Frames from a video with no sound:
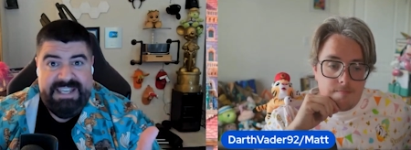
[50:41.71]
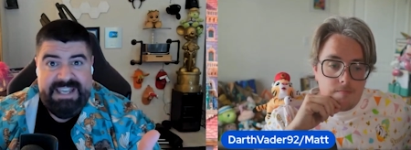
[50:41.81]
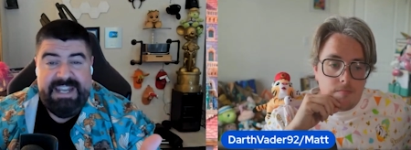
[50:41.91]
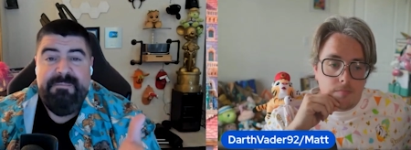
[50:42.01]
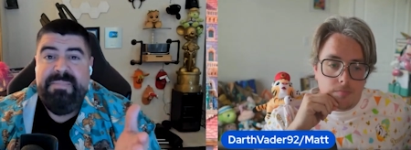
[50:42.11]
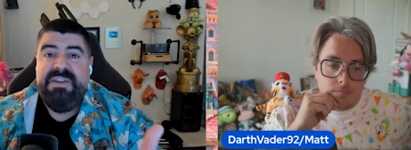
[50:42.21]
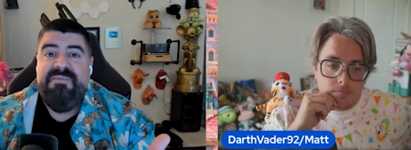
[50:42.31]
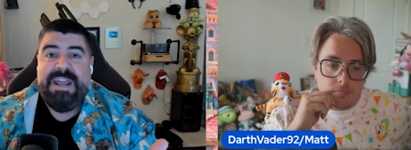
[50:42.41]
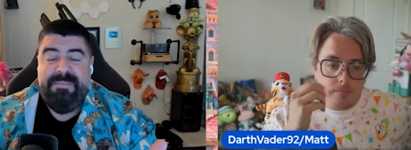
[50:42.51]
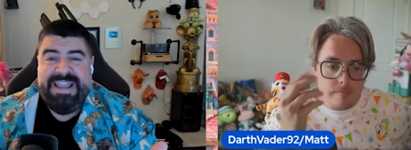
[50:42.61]
Speaker 1: again,
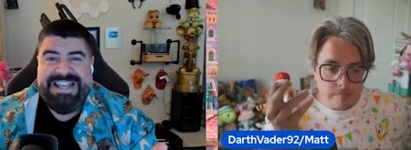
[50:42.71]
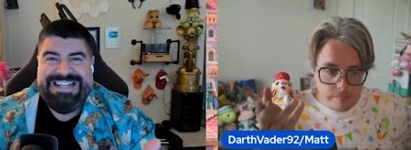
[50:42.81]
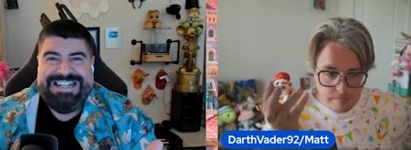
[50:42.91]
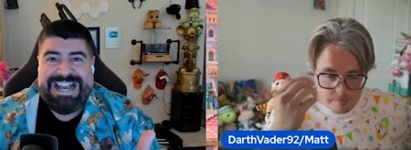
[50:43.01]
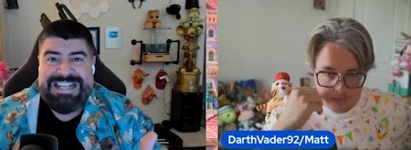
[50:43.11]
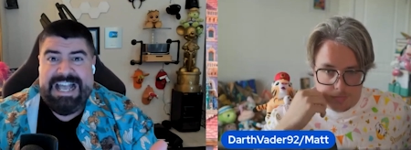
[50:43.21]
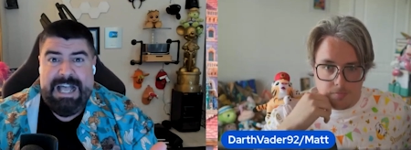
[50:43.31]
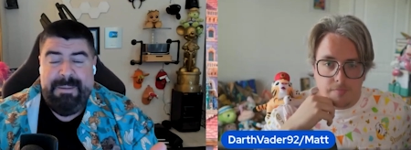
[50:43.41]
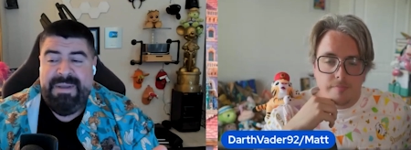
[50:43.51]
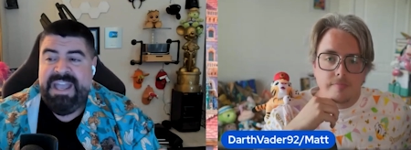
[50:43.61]

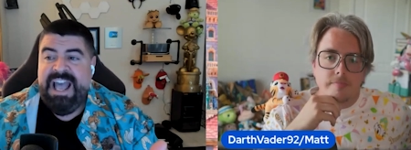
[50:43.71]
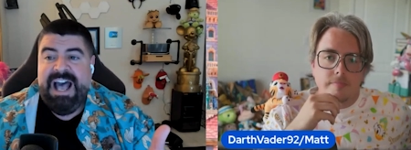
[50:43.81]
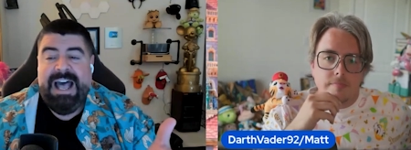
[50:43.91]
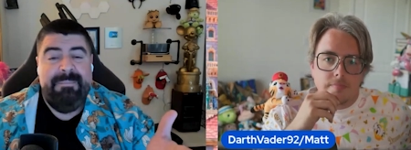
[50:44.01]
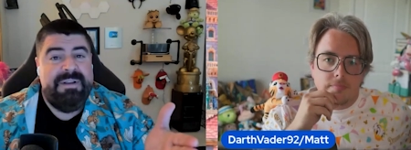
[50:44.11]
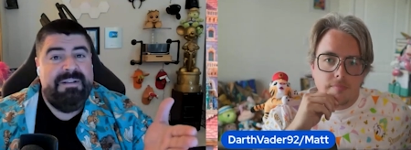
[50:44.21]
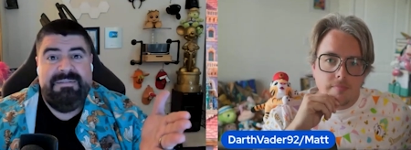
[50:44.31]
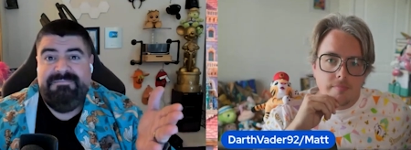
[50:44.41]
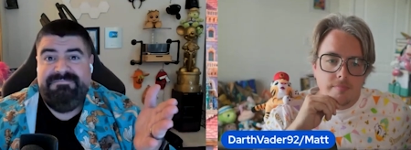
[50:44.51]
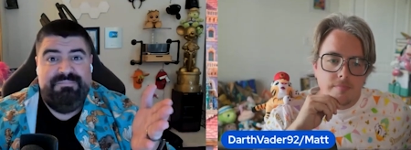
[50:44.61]
bigfatpanda.com. I'm
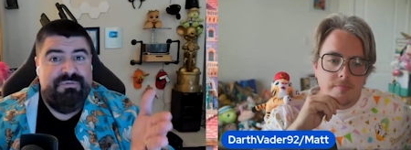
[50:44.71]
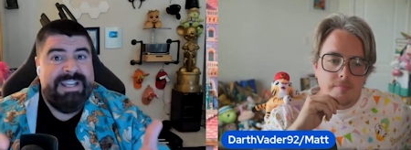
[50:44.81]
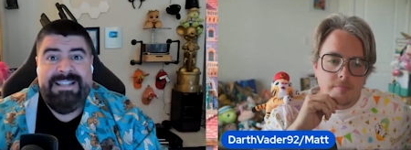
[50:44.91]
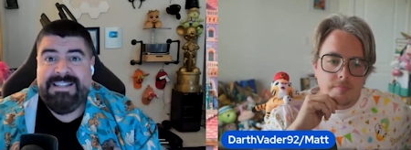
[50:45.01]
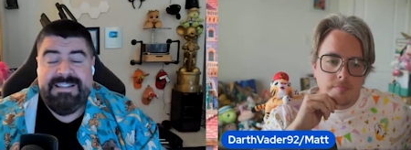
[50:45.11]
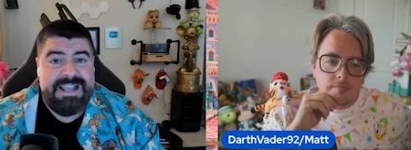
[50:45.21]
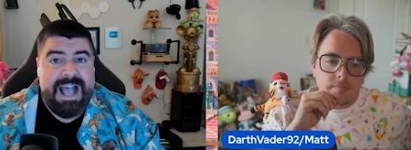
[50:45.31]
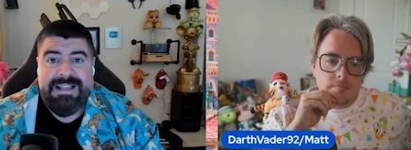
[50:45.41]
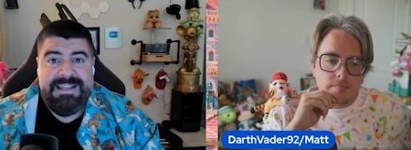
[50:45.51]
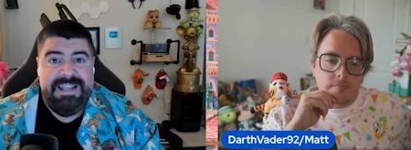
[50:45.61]
bringing
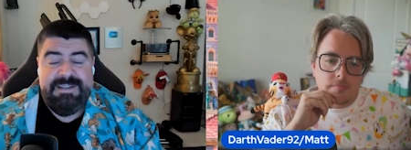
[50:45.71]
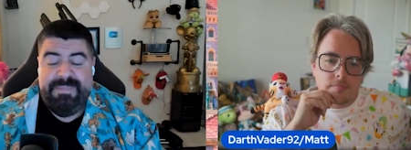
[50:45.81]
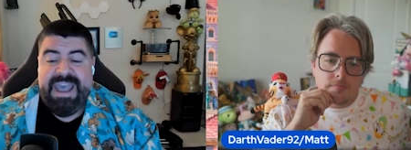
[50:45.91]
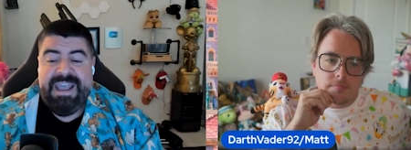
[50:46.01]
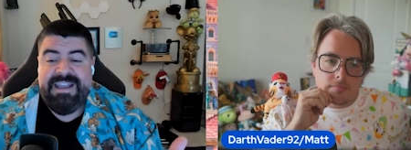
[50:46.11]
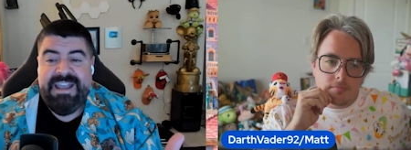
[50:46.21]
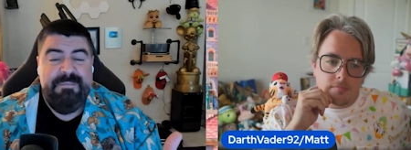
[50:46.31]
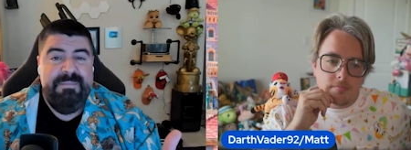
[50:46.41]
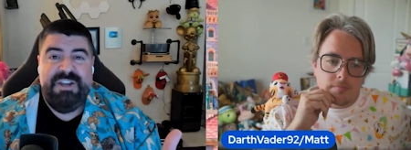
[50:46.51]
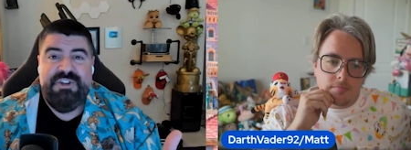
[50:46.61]
content back.
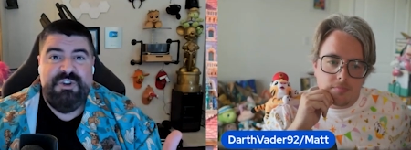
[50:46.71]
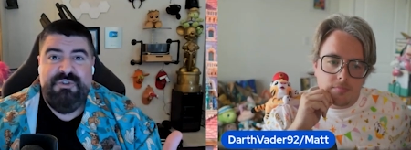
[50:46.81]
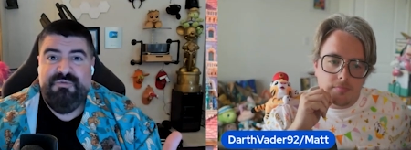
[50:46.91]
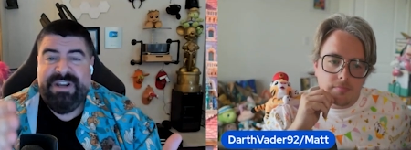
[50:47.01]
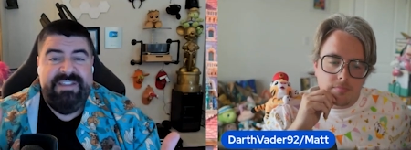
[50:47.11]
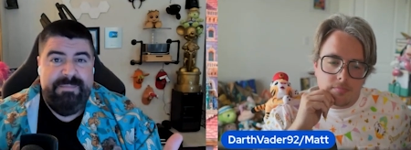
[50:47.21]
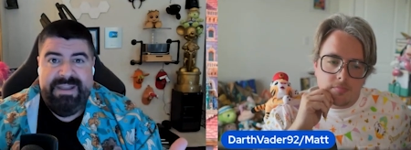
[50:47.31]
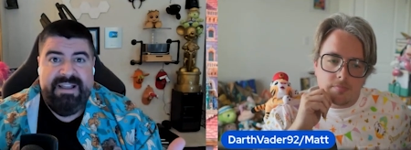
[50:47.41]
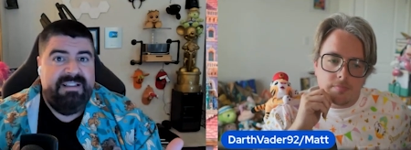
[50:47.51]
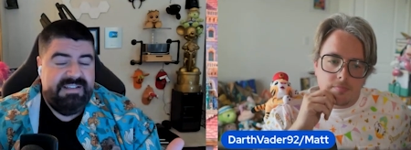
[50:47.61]
Make sure you ring the
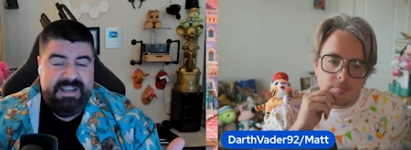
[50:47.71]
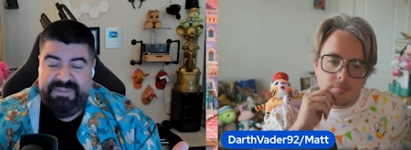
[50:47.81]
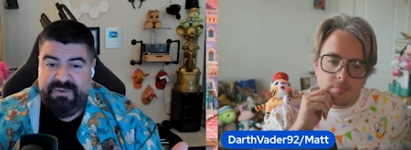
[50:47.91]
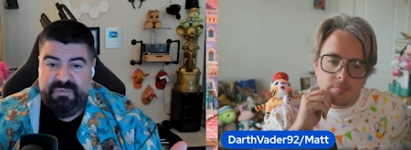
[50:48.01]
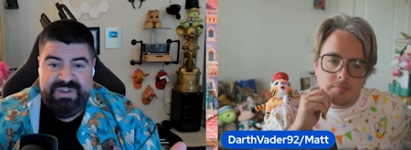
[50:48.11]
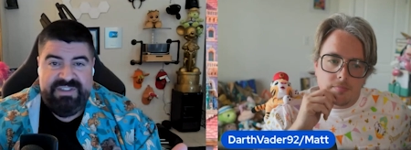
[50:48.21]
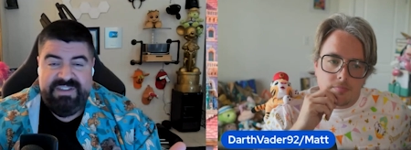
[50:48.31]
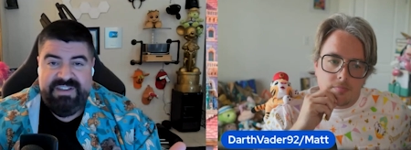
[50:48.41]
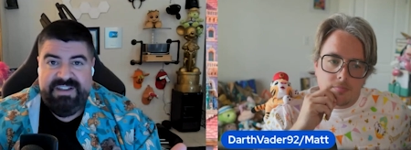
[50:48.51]
bell. Same thing with